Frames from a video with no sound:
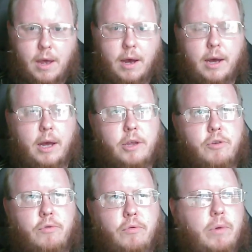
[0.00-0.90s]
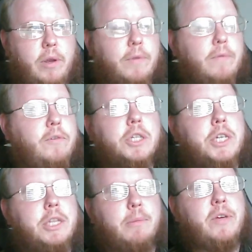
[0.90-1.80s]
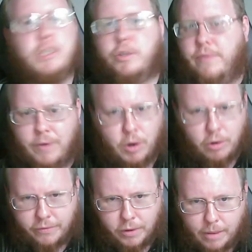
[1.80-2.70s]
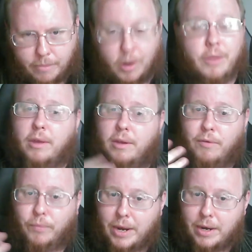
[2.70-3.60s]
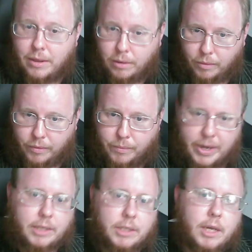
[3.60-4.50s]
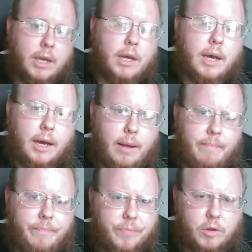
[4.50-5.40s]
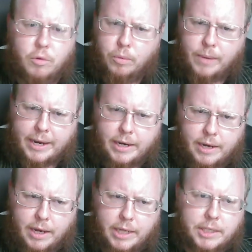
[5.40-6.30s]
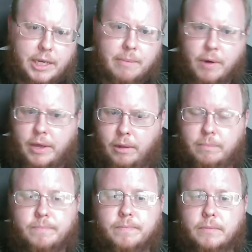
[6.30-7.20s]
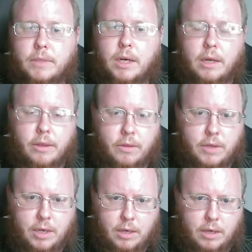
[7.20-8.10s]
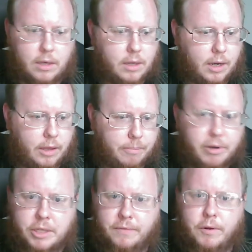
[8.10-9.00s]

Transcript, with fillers: Uh, you, if you've just seen the movies, you've never heard of Dol Amroth. If you've read Lord of the Rings, um, you'll recognize Imrahil, uh, the uh, the prince of Dol